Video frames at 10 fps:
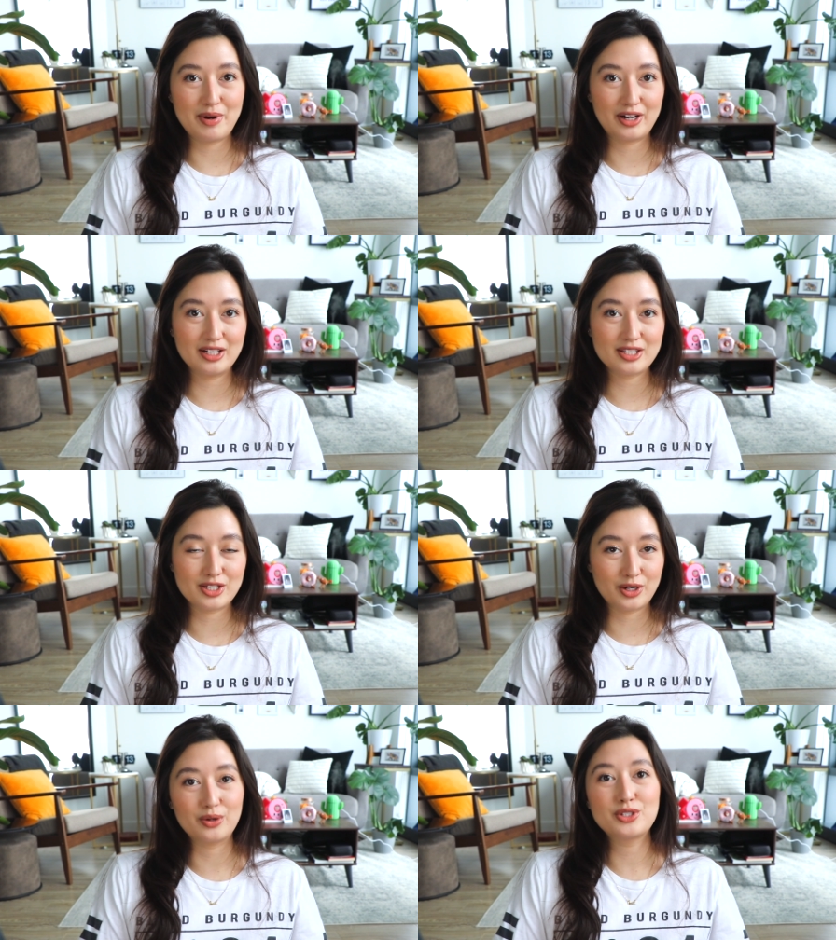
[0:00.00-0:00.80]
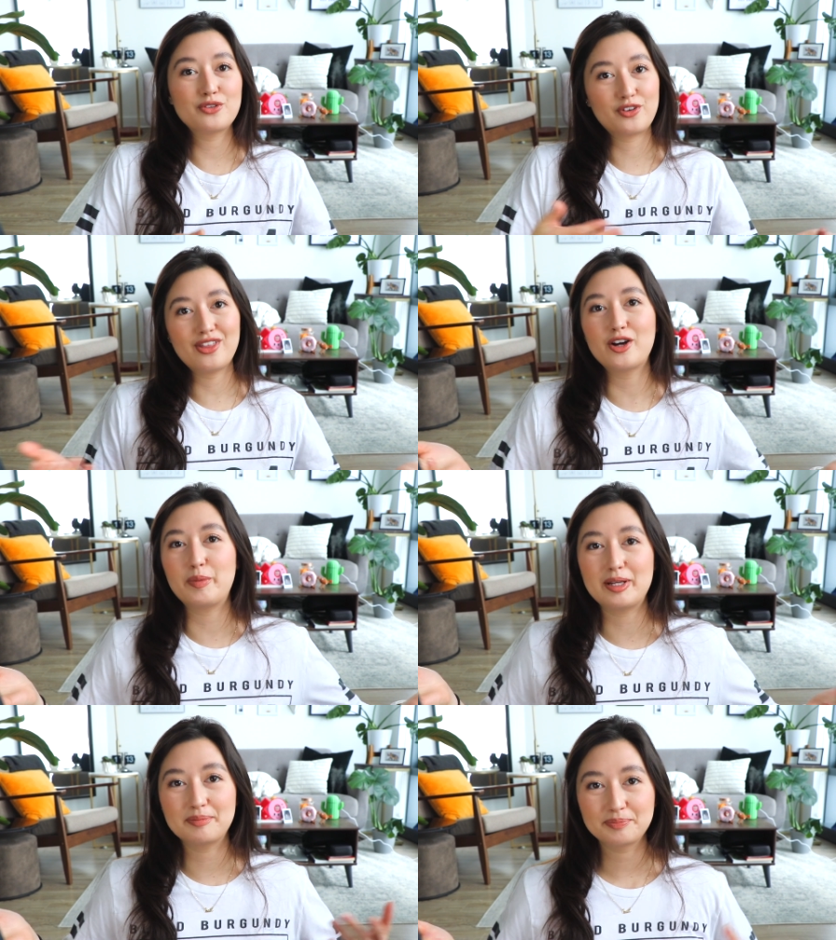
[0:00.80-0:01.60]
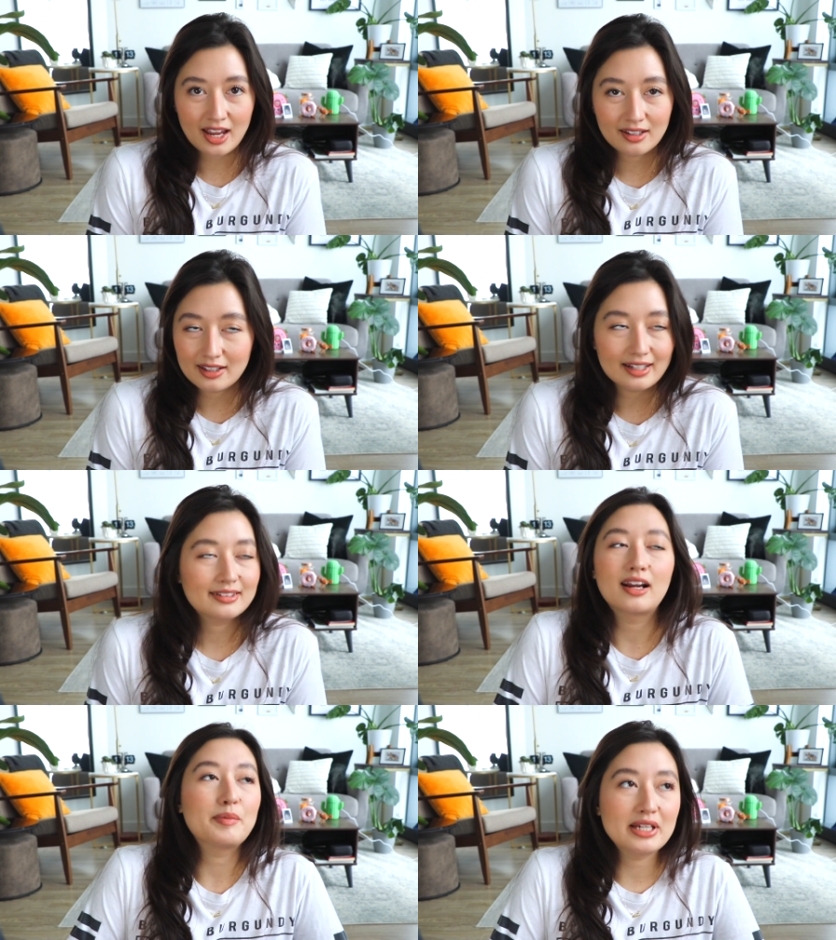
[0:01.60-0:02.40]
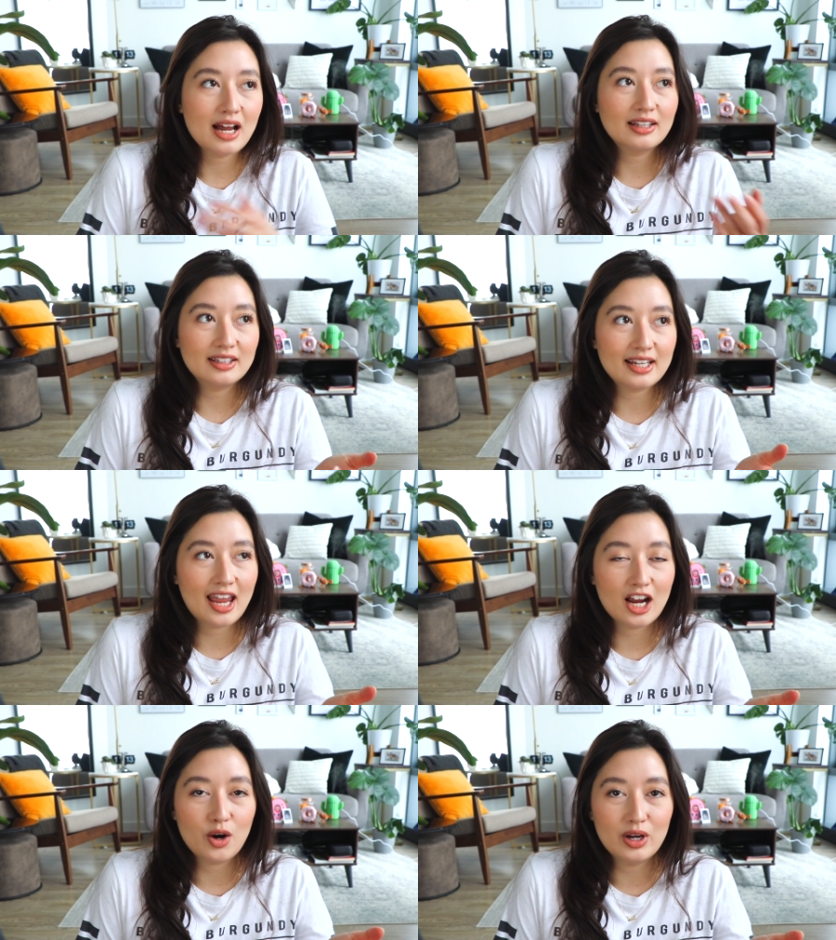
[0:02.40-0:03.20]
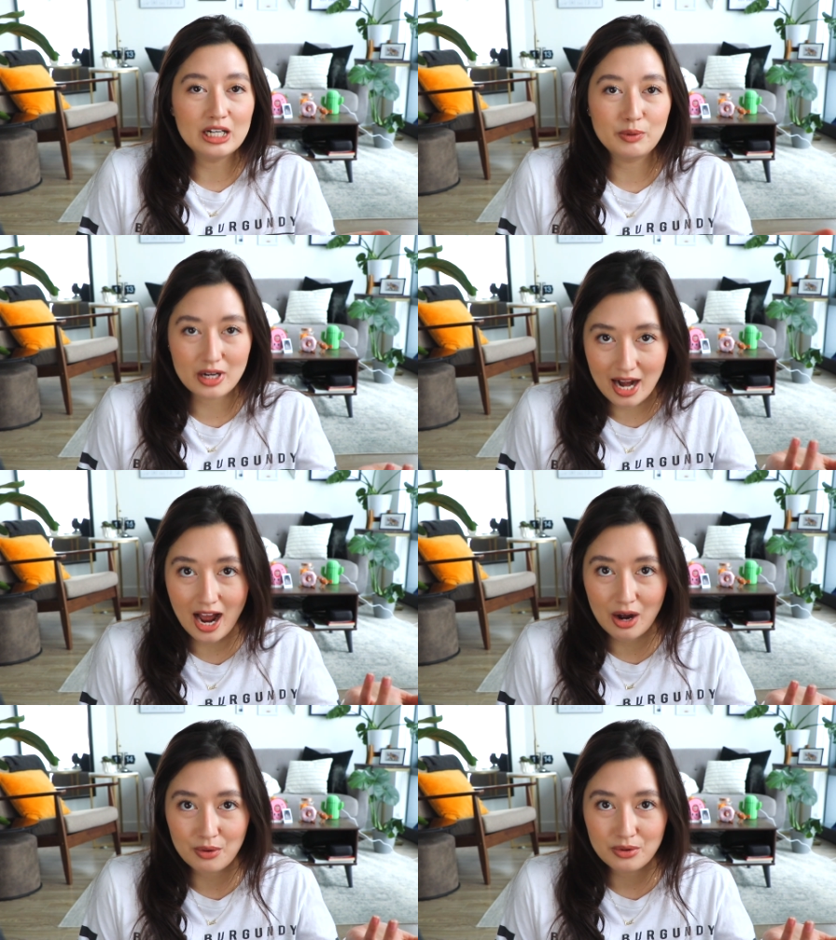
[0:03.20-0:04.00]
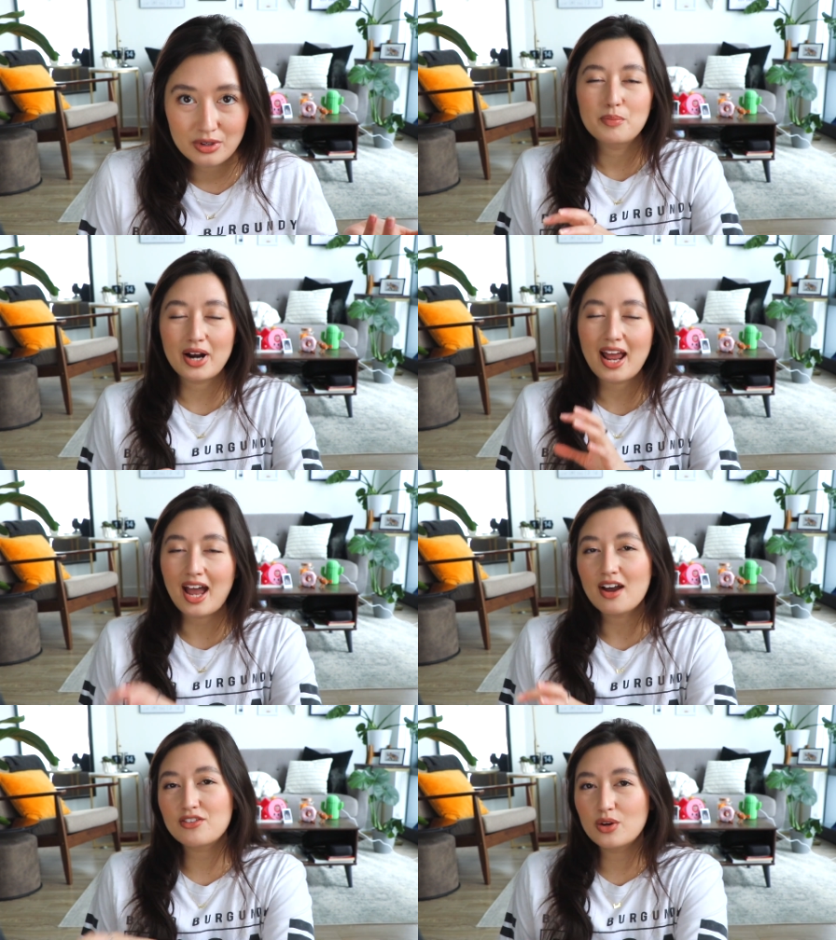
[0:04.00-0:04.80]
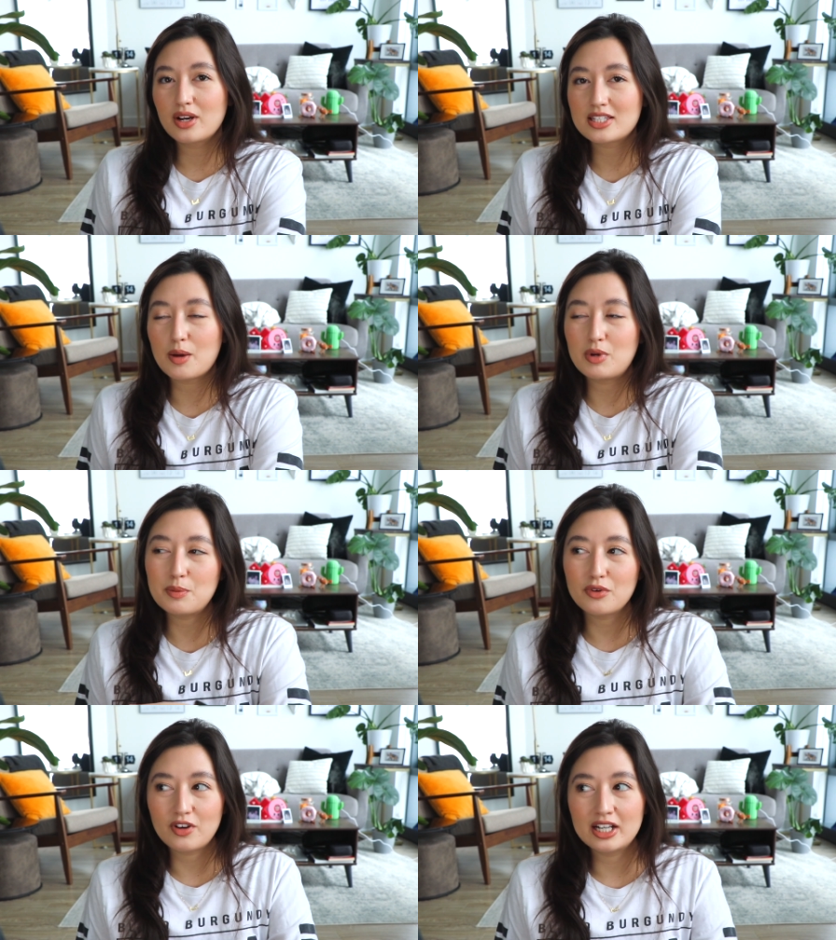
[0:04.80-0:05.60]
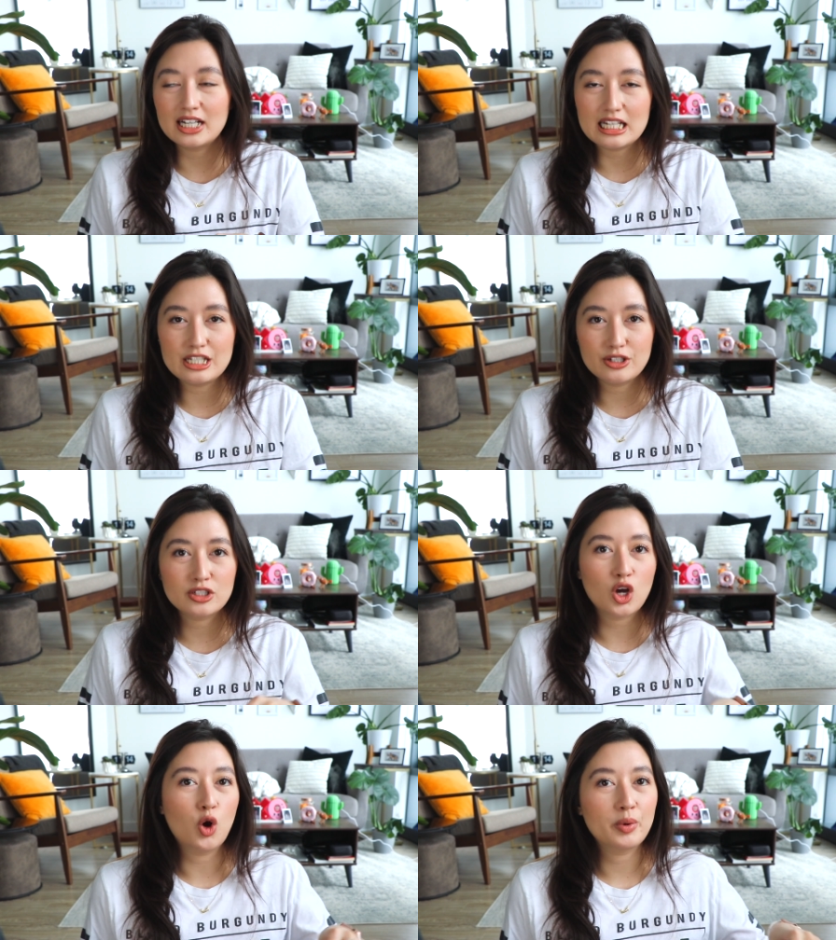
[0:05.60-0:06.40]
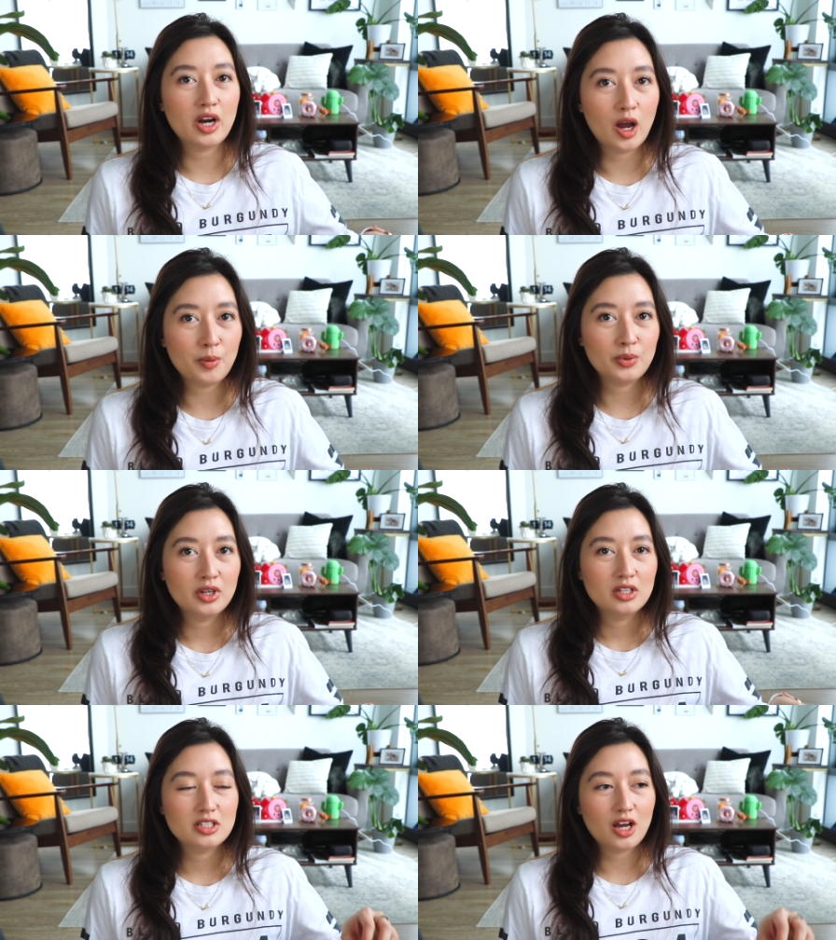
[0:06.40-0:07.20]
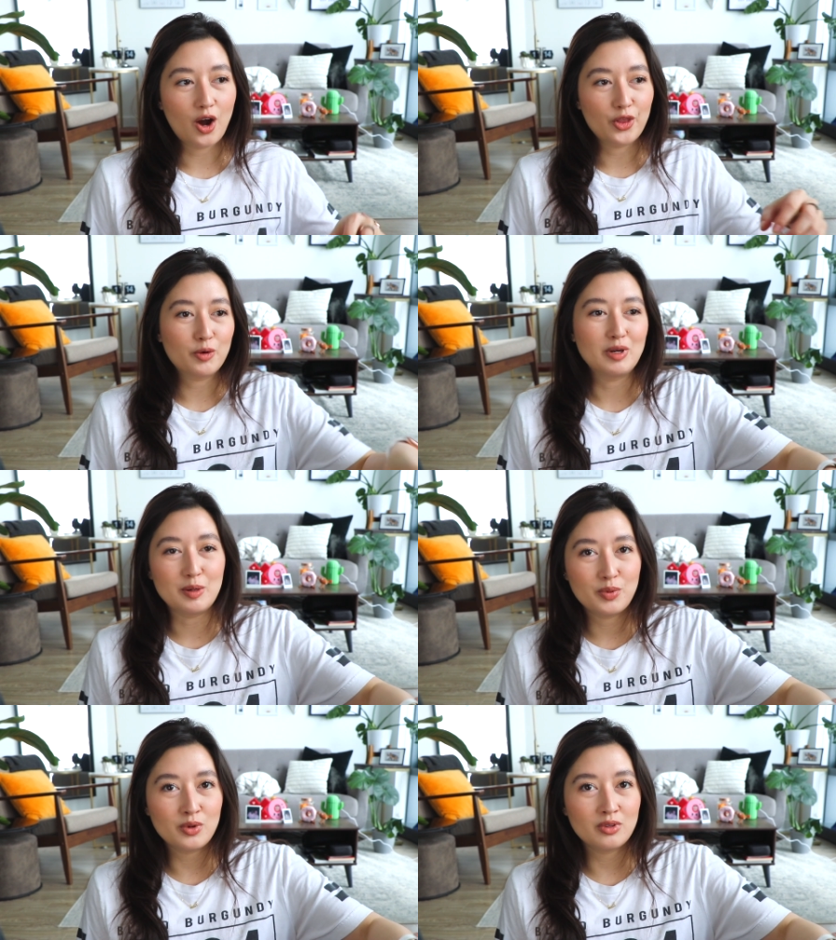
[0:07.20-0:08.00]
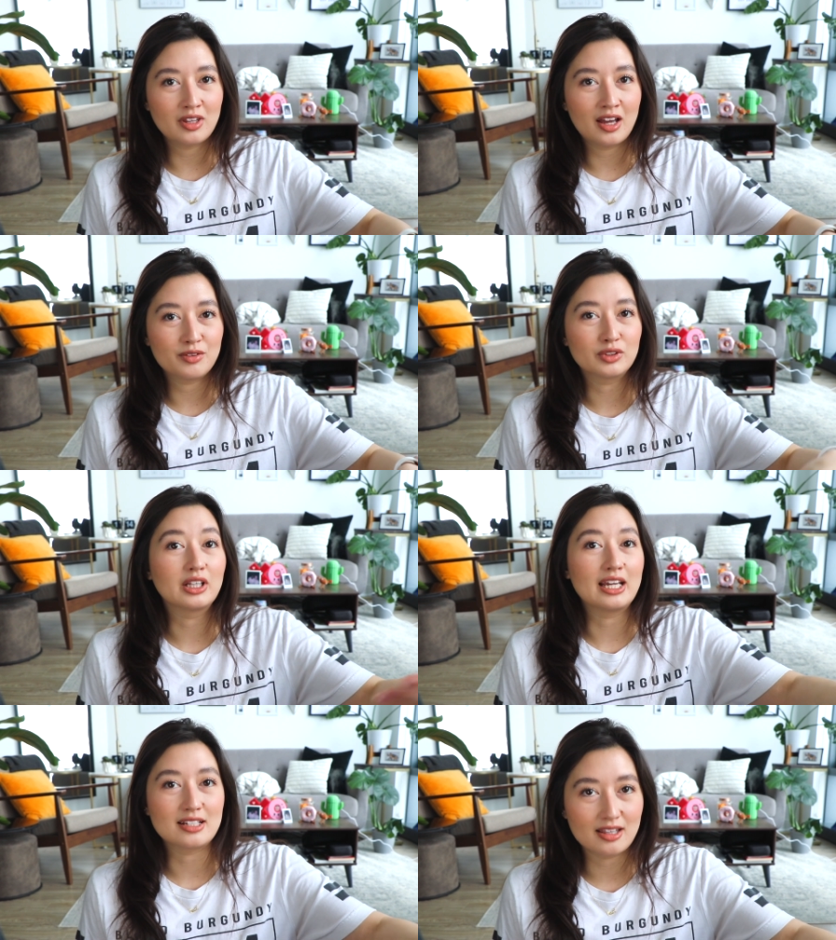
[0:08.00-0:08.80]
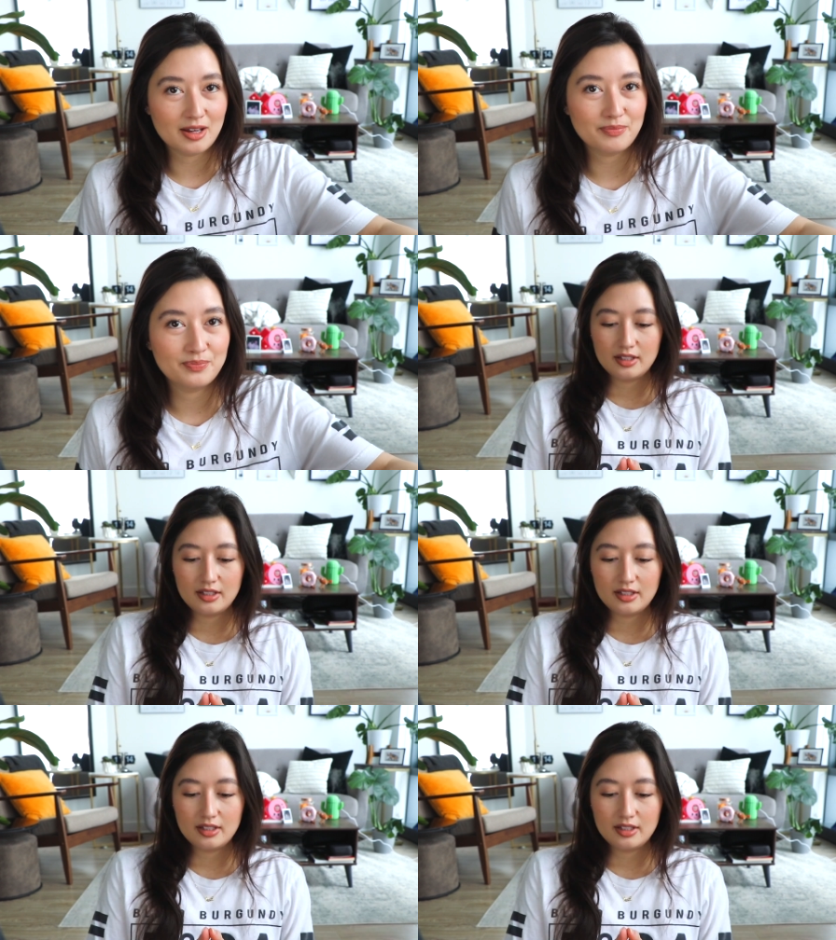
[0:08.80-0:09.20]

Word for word: Americans to go to for therapy. And like, I mean, not that they can't go anywhere now, but I have noticed that people find it easier to open up to other people that relate to them.